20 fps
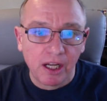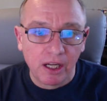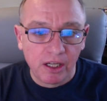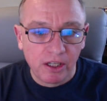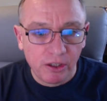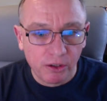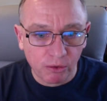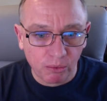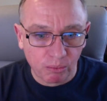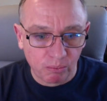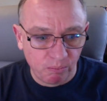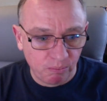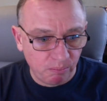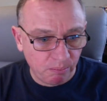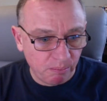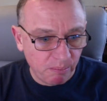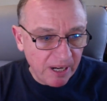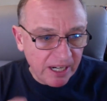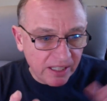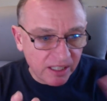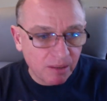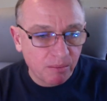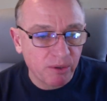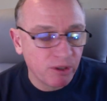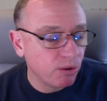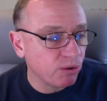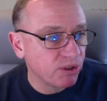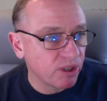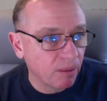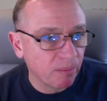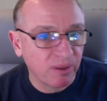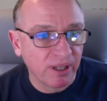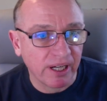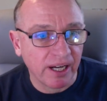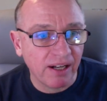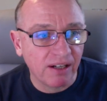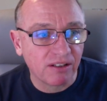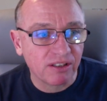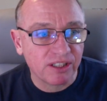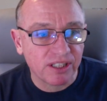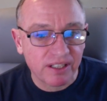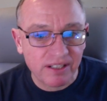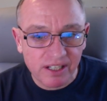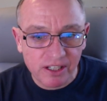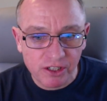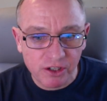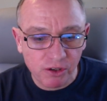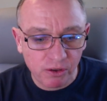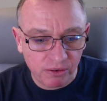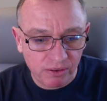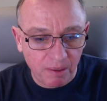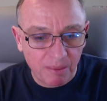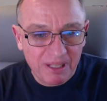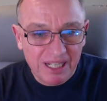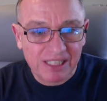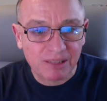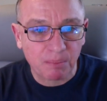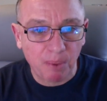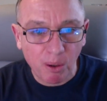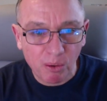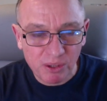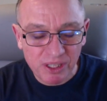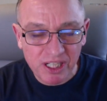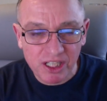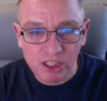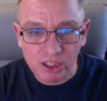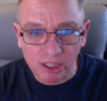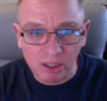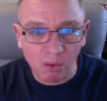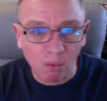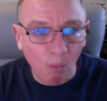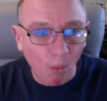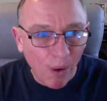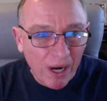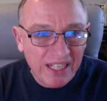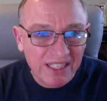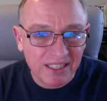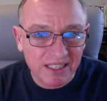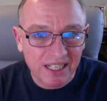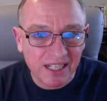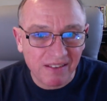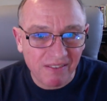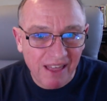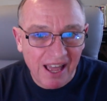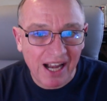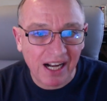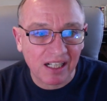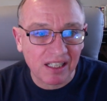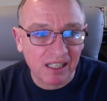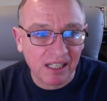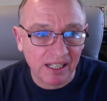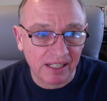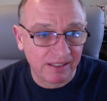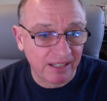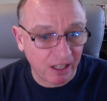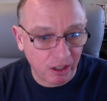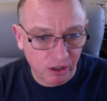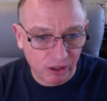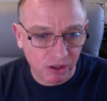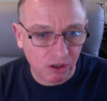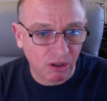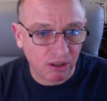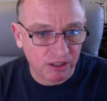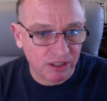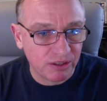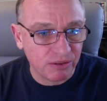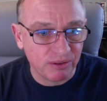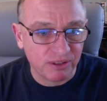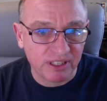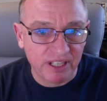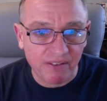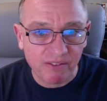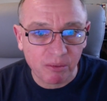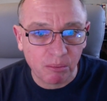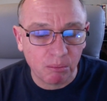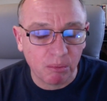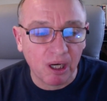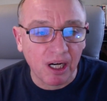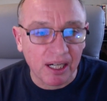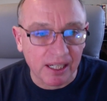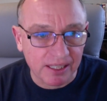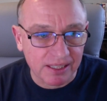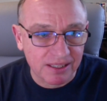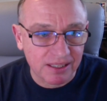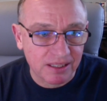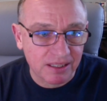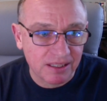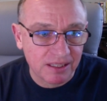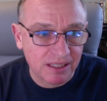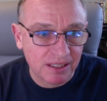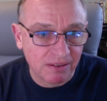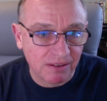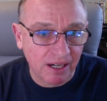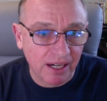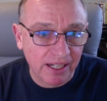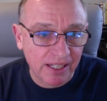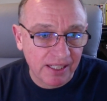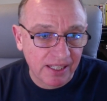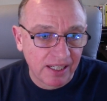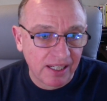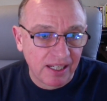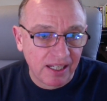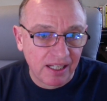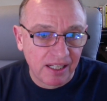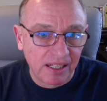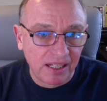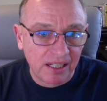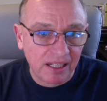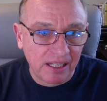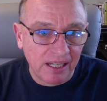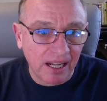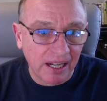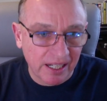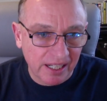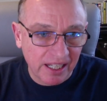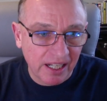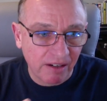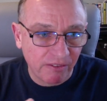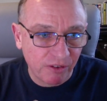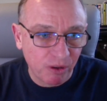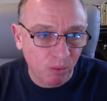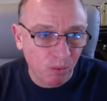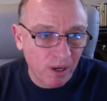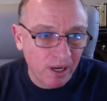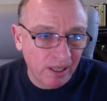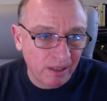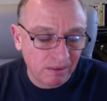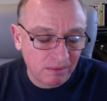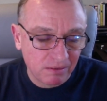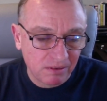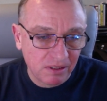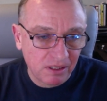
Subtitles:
you're making them do something else, and then that's potentially wasting that click that could cost you $7, right? Yeah, again, if you're running